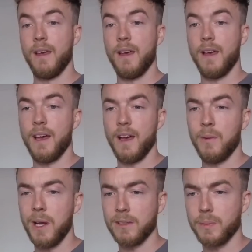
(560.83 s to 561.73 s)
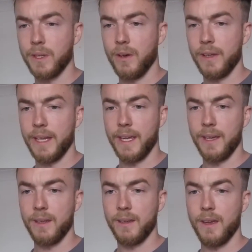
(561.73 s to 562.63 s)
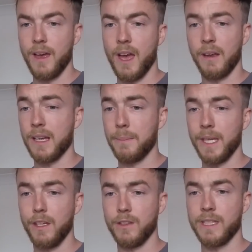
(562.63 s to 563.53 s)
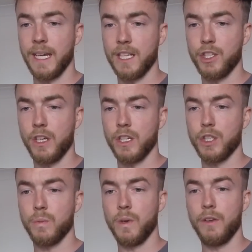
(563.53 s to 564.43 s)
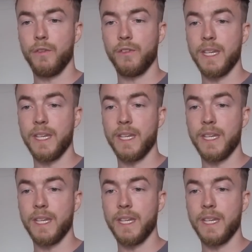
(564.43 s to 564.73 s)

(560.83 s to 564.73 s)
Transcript: What else we got on here? Can be used in conjunction with